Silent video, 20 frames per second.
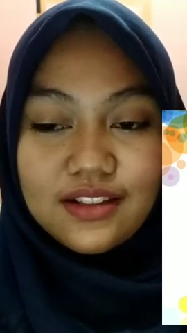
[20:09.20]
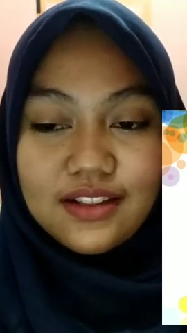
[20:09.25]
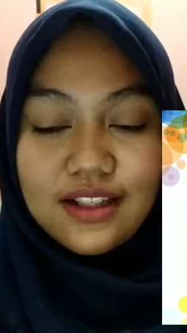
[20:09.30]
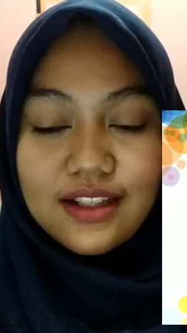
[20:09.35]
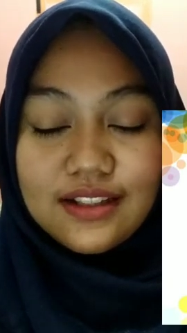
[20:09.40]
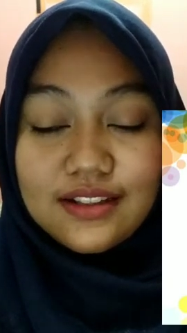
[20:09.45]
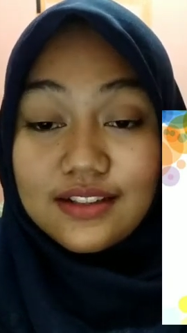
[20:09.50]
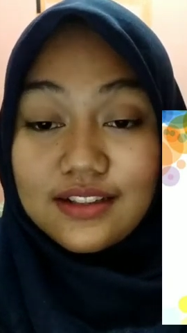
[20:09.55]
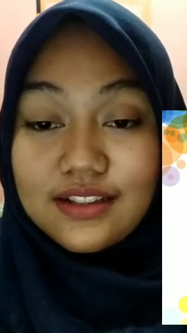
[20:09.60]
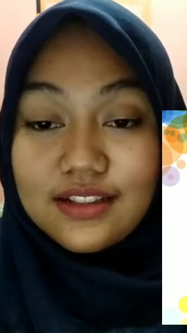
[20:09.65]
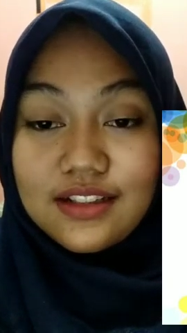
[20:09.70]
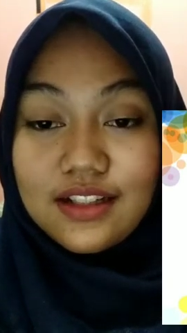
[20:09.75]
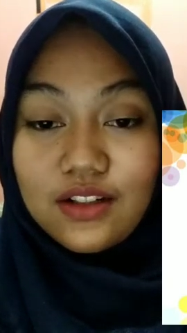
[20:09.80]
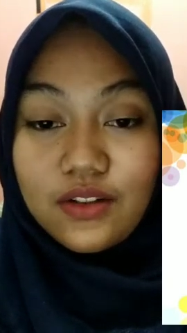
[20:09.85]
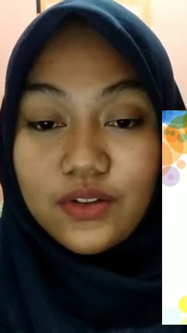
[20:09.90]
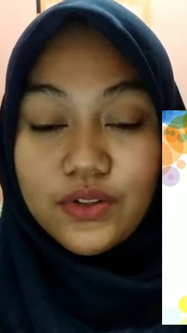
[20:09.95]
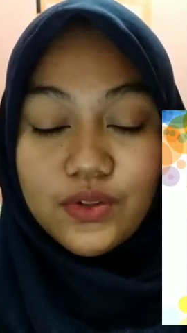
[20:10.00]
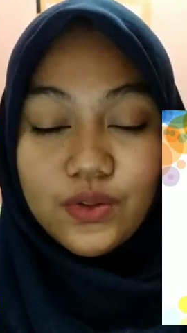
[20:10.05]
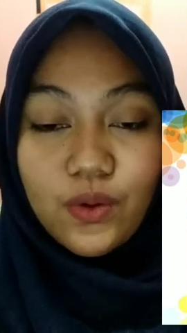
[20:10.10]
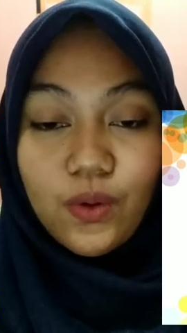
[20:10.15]
and
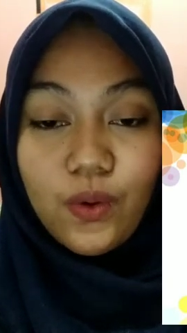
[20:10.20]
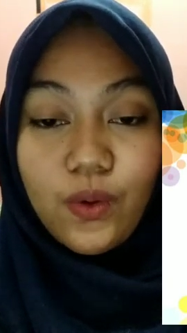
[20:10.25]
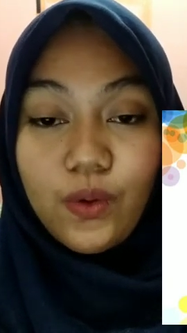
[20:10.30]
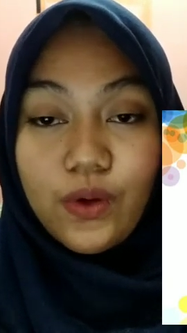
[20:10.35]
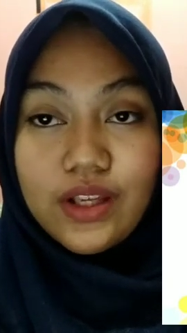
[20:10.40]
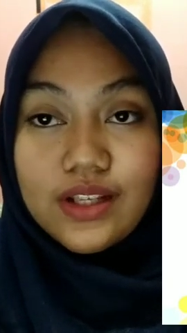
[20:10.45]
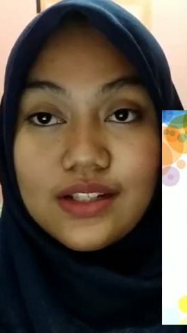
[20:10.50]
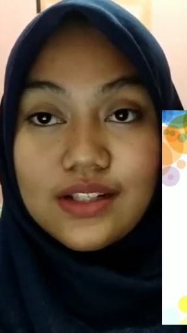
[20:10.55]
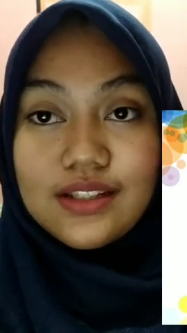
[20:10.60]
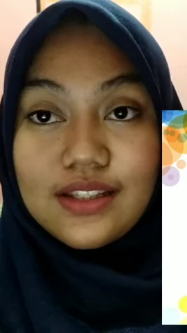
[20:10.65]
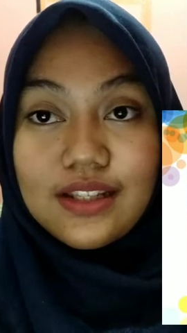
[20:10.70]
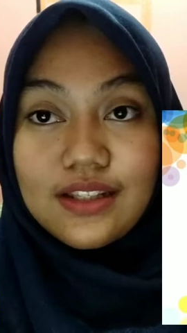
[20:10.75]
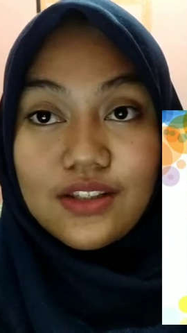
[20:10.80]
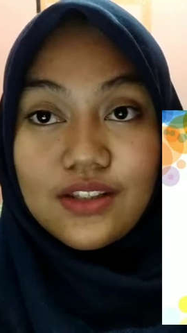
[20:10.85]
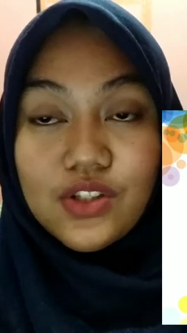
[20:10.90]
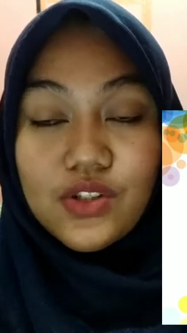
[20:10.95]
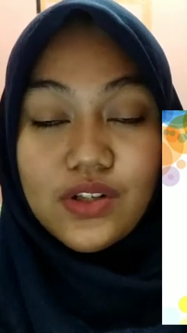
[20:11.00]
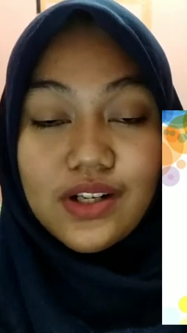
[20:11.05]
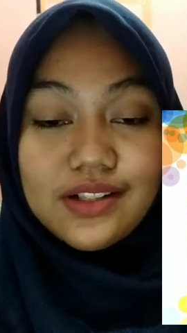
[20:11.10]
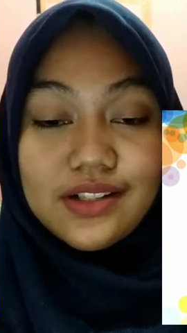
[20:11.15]
also it's
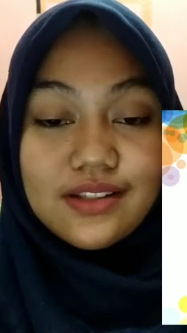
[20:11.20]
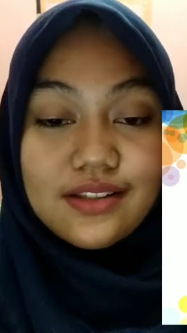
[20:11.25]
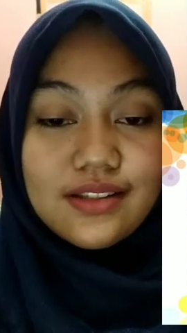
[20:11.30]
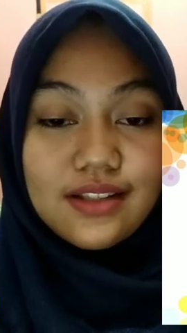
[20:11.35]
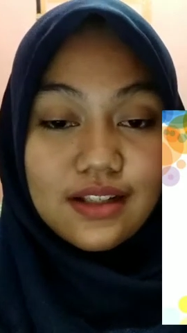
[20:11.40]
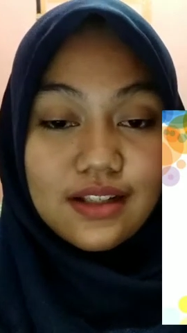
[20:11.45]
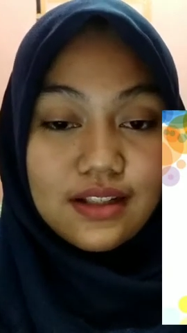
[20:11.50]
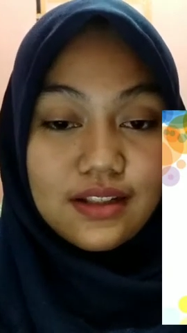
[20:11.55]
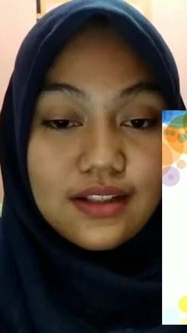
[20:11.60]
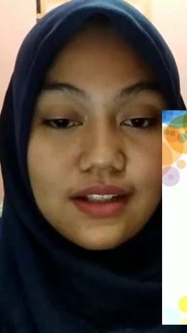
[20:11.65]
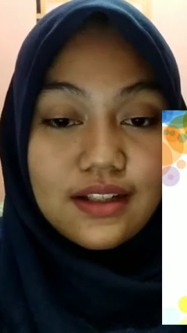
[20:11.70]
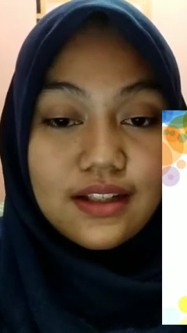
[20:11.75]
interesting.